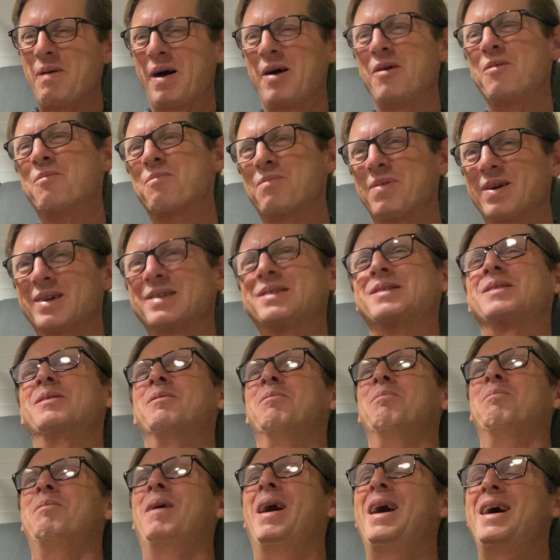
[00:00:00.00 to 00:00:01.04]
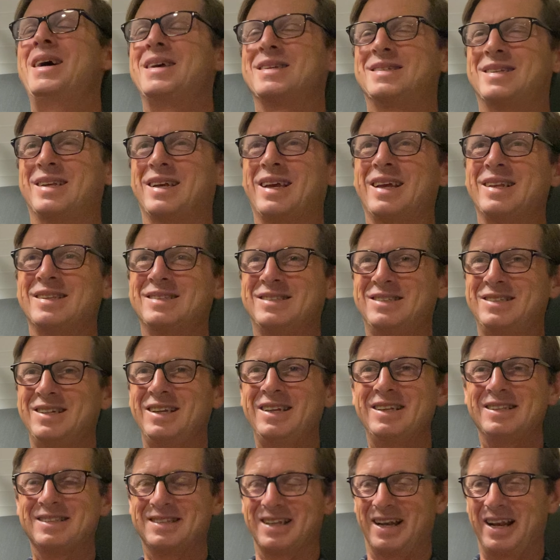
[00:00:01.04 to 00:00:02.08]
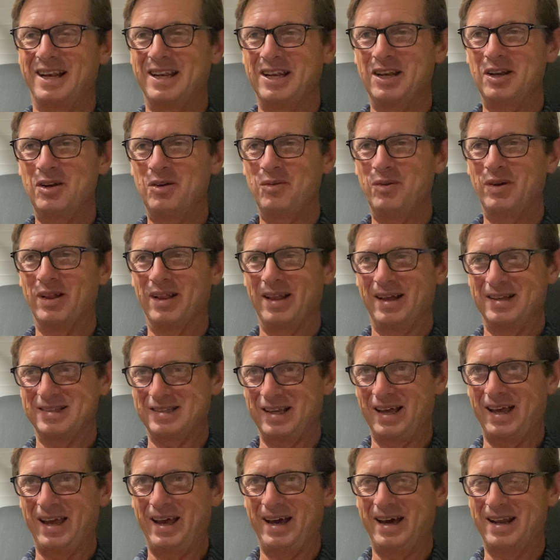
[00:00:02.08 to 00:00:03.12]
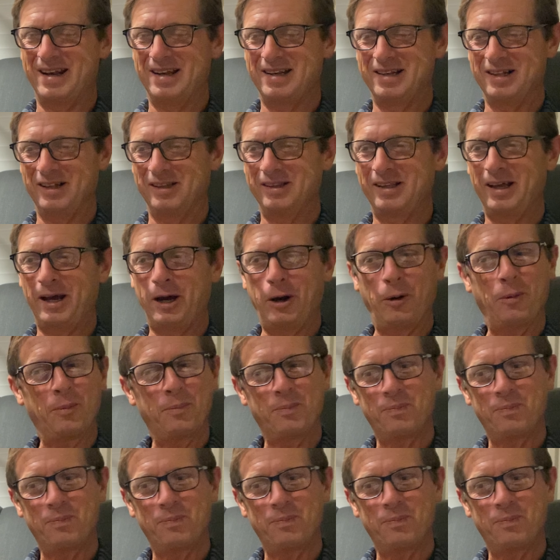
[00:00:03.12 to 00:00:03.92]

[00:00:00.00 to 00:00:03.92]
my own personal bias against jeans that I didn't realize I had until now